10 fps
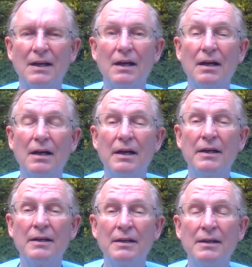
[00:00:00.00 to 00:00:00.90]
Hi,
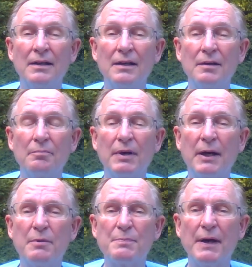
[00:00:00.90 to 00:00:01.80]
my
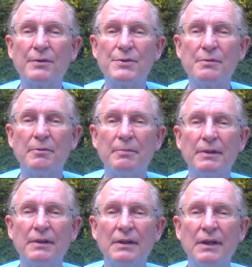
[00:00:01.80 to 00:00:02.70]
name is Michael
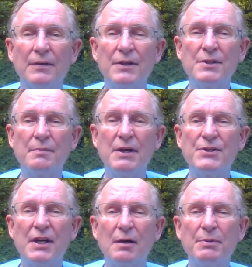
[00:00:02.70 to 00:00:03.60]
Zimmerman. This
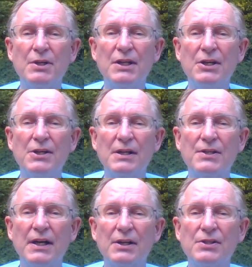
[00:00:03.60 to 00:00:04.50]
semester I'll be teaching
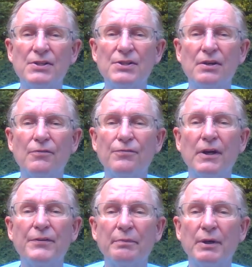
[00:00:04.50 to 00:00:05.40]
sections of
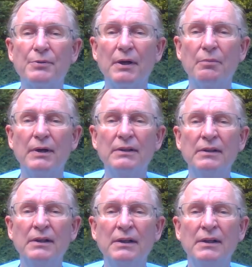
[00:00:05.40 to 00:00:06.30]
Philosophy 121,
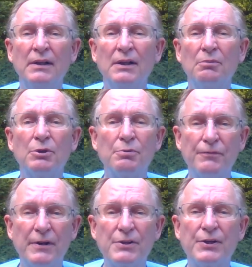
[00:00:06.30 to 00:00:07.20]
which will
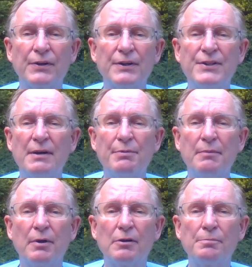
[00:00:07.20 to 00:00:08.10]
focus on contemporary
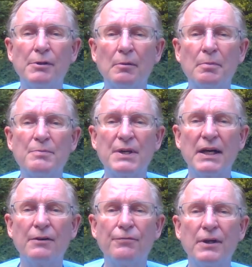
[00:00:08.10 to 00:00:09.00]
moral problems,
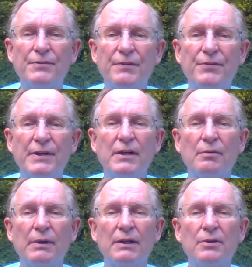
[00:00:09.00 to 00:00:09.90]
and Philosophy
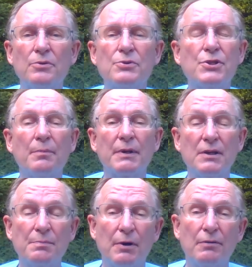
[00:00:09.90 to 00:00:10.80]
301, whose topic
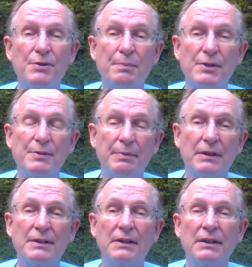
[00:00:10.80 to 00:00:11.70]
is moral
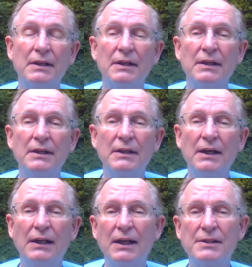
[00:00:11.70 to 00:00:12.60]
responsibility.
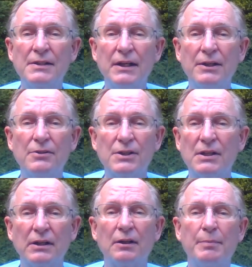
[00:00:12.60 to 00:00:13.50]
I'd like to tell you just a
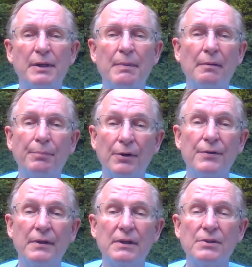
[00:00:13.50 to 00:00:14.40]
little bit about both
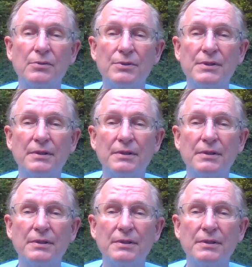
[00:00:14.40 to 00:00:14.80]
of these courses.